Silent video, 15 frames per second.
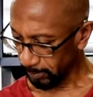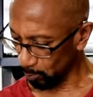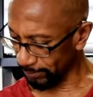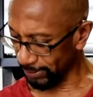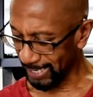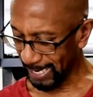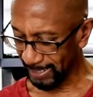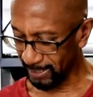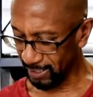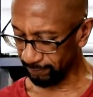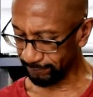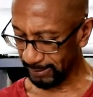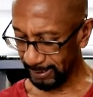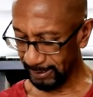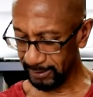one thing I
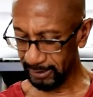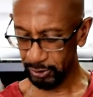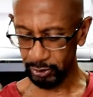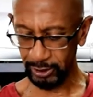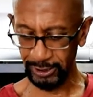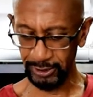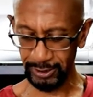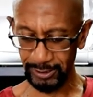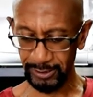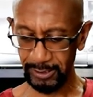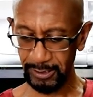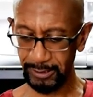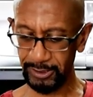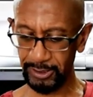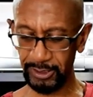love to eat, cheeses.
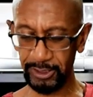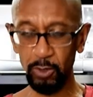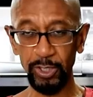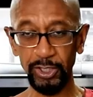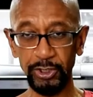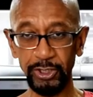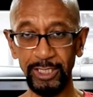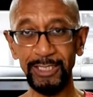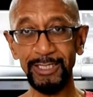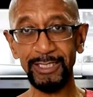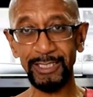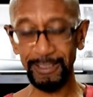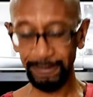This is Gouda cheese,